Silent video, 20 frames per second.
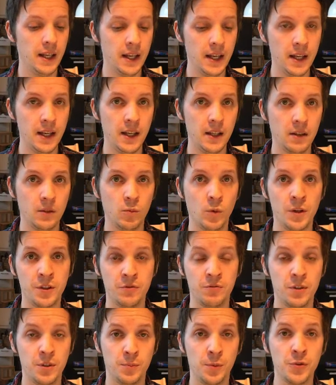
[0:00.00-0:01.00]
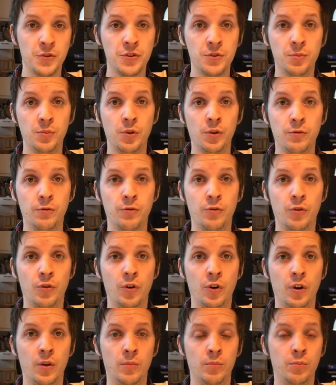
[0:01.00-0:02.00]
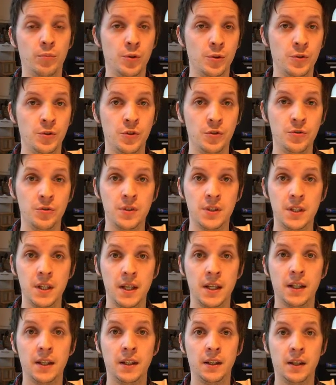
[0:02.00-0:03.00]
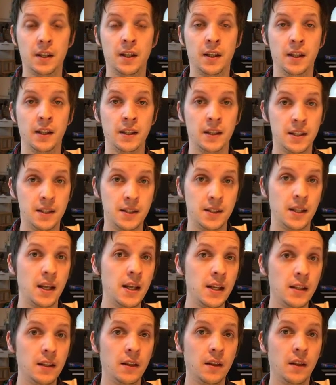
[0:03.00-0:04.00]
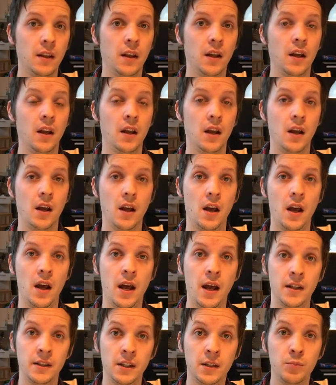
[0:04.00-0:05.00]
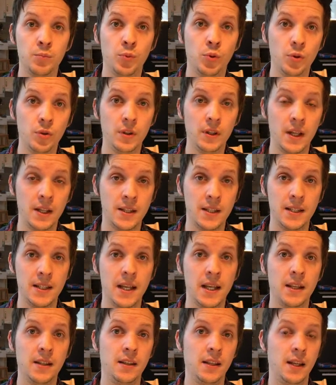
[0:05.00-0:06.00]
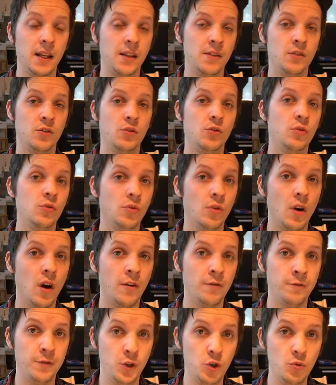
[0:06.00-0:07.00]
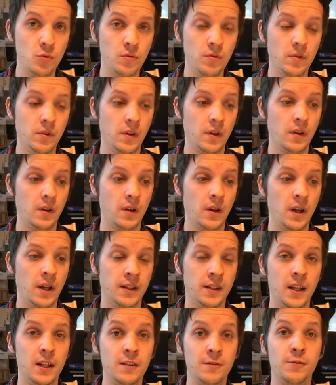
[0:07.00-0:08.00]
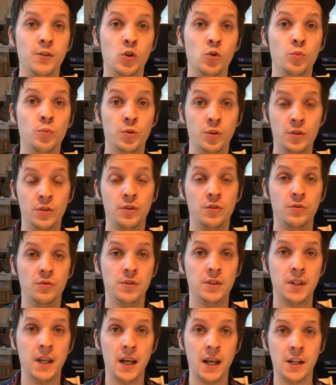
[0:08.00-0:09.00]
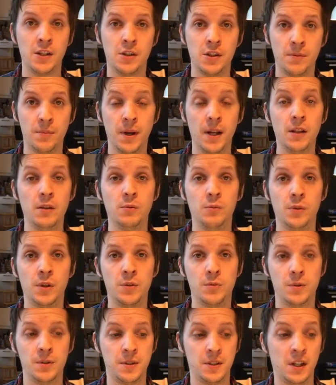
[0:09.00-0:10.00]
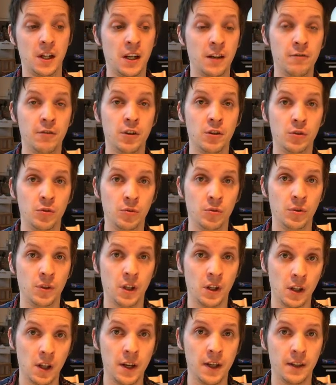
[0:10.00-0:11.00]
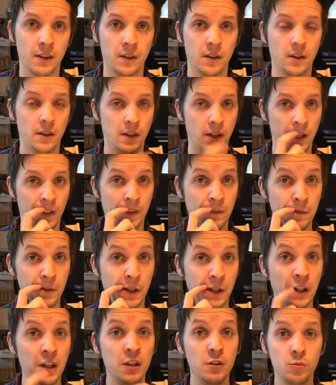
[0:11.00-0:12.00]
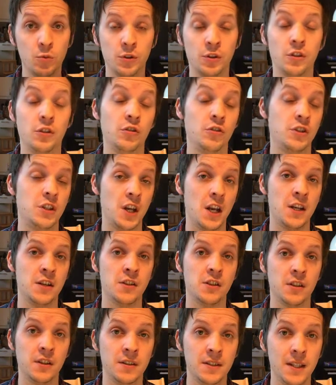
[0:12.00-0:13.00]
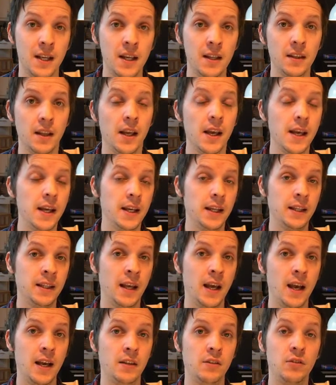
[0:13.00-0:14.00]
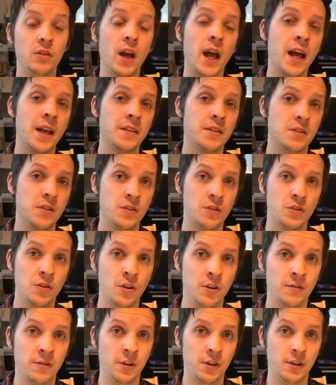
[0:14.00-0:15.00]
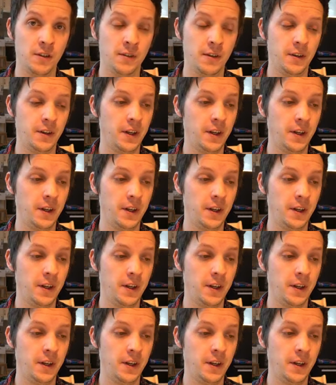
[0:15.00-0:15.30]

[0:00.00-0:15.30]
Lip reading: It was responsible for producing the state, and it put that state into a view, and that view produced the HTML, which was delivered to the client. And if the client wanted to change the state, it had to ask the server.